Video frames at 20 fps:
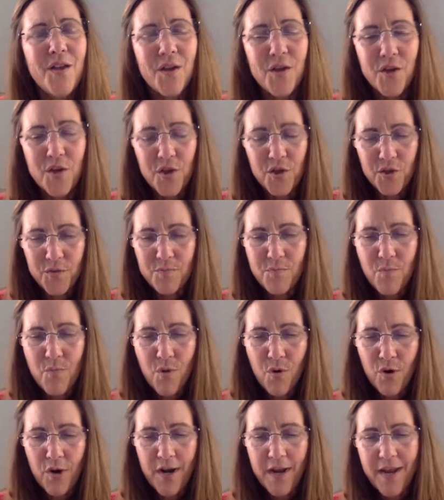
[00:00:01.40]
Good
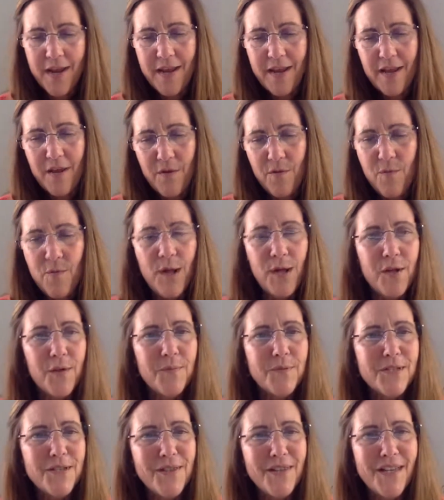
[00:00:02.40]
morning. Welcome
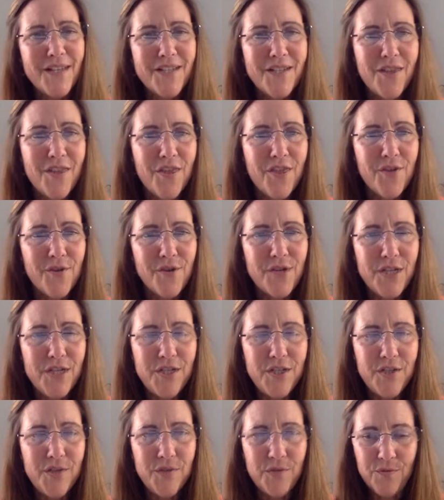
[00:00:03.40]
to lesson
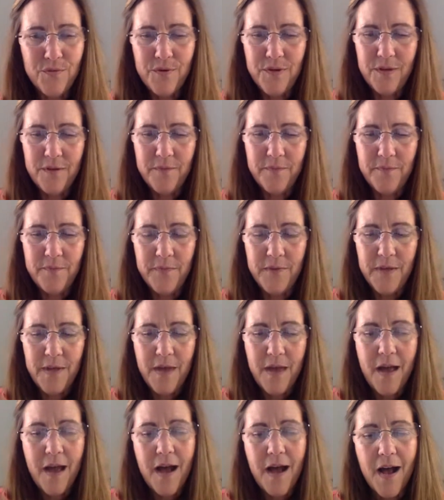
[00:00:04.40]
32.
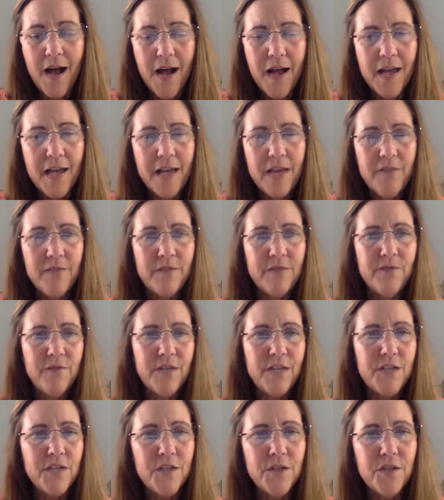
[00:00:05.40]
I have
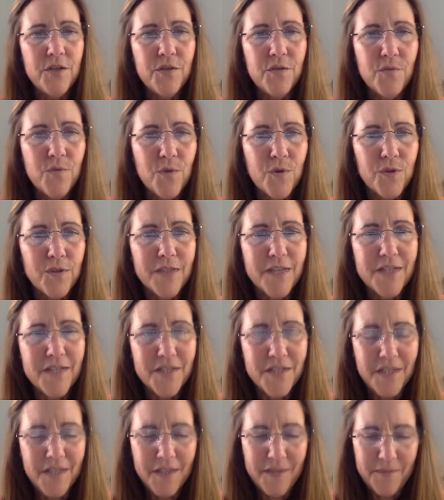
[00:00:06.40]
invented the world I
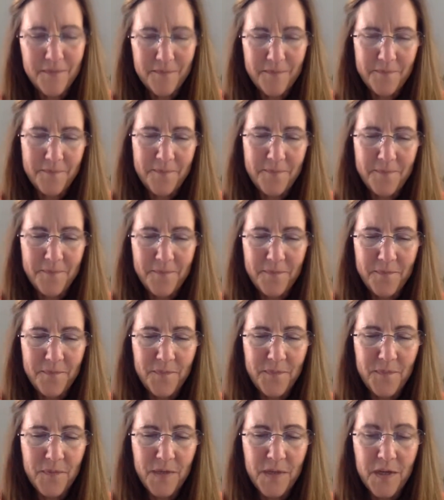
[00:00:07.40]
see.
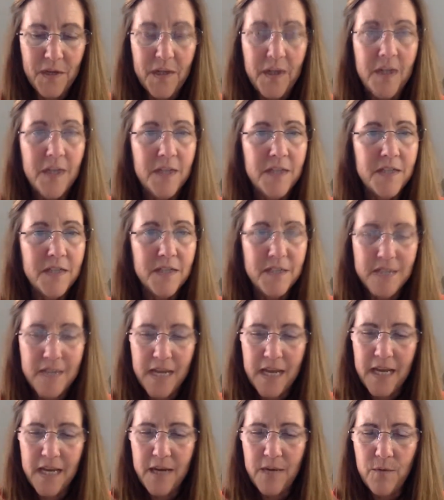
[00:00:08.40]

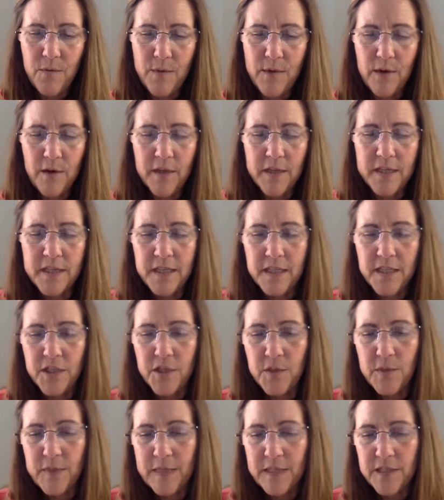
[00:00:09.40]
Today, we are
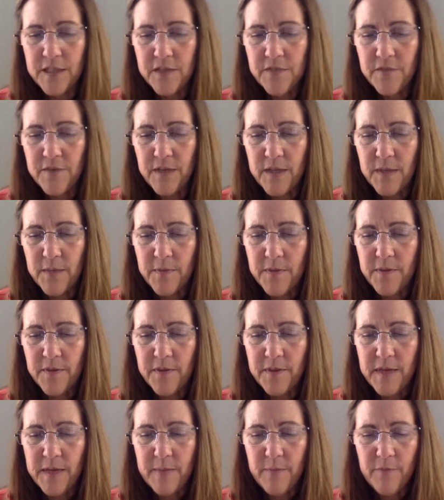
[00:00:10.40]
continuing to develop the
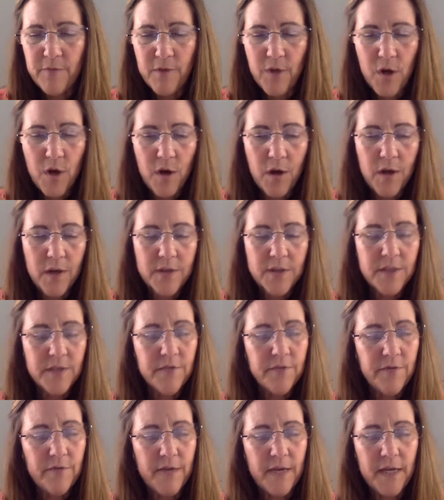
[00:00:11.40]
theme of cause and
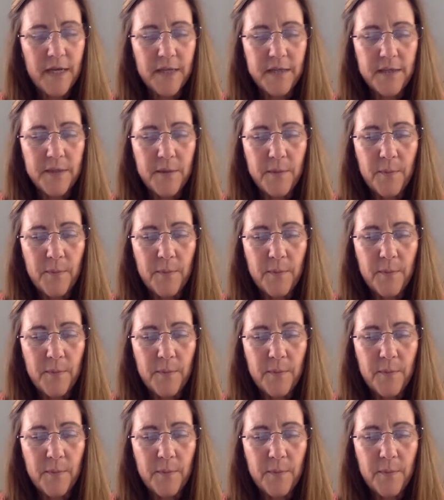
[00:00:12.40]
effect.